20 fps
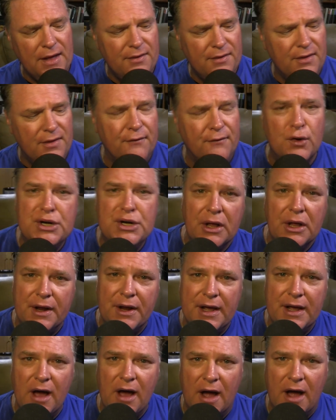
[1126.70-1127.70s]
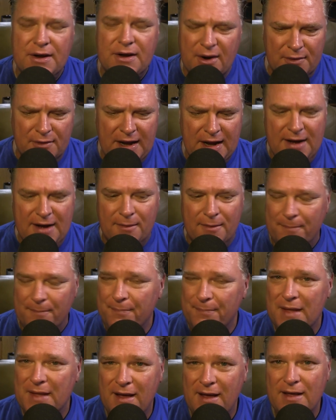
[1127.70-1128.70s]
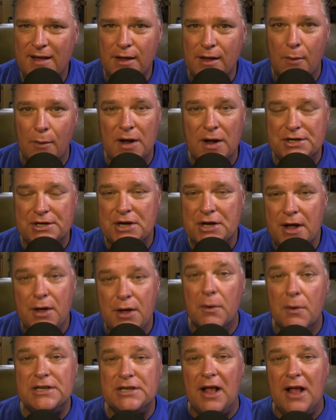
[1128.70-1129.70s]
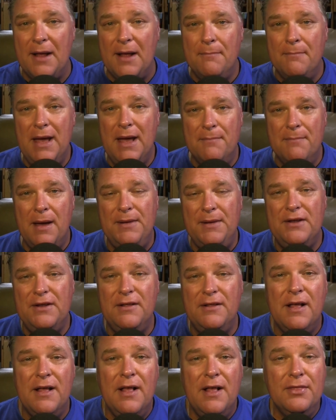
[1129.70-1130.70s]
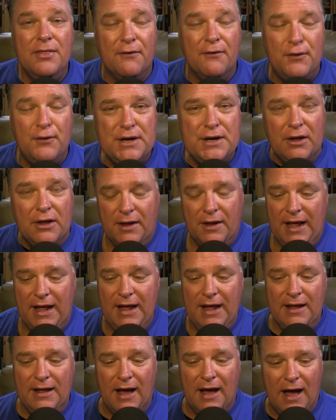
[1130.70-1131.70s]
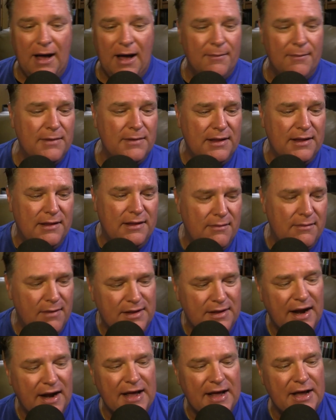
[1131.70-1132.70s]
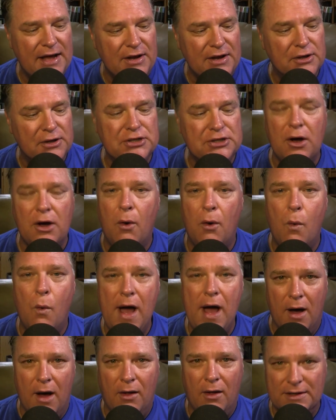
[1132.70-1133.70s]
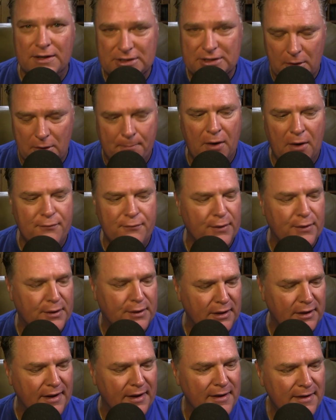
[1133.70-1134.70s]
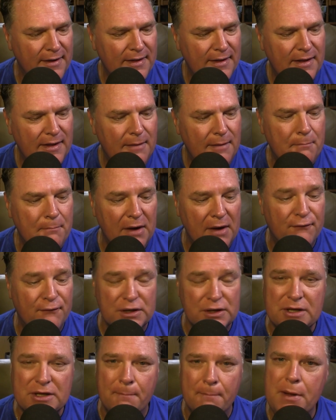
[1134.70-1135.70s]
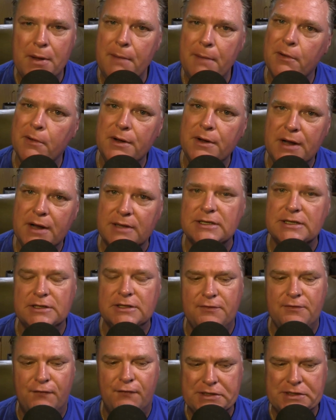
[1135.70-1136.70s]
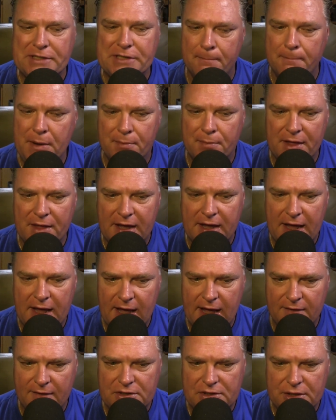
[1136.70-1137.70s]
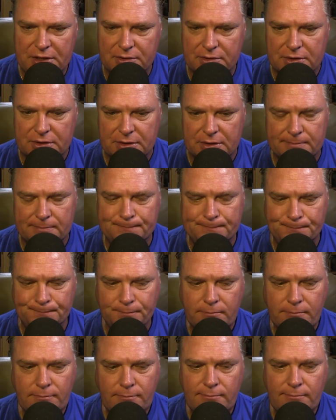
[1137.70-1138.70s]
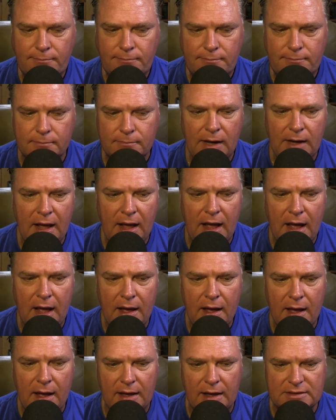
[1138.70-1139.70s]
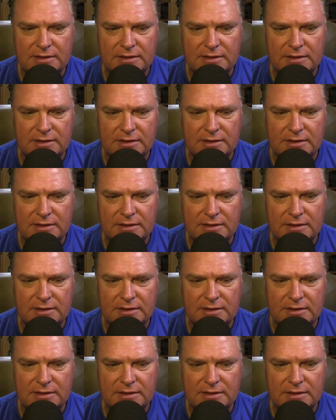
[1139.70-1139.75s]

fertility god. You don't need them. You wish like me, maybe the fertility didn't hit you so well and so perfectly. But for some people it doesn't. For some people they can't have children. And